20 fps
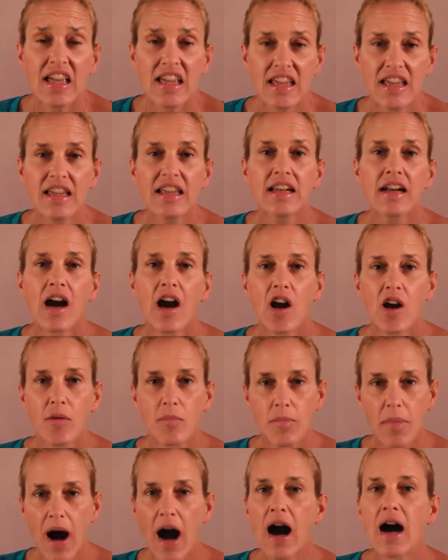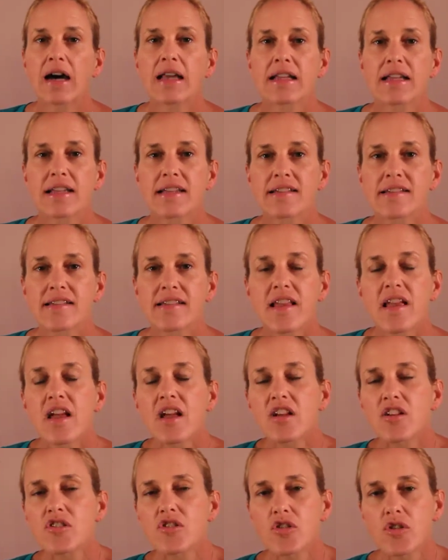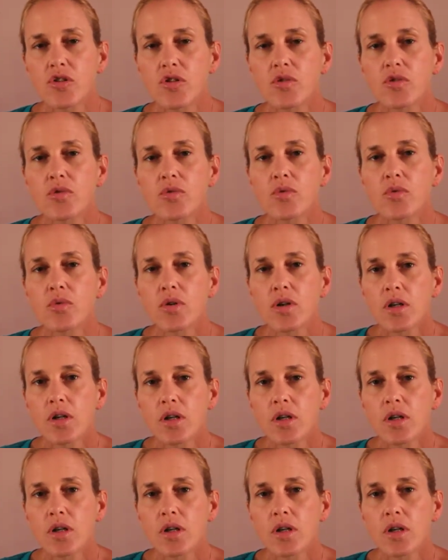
in our bodies to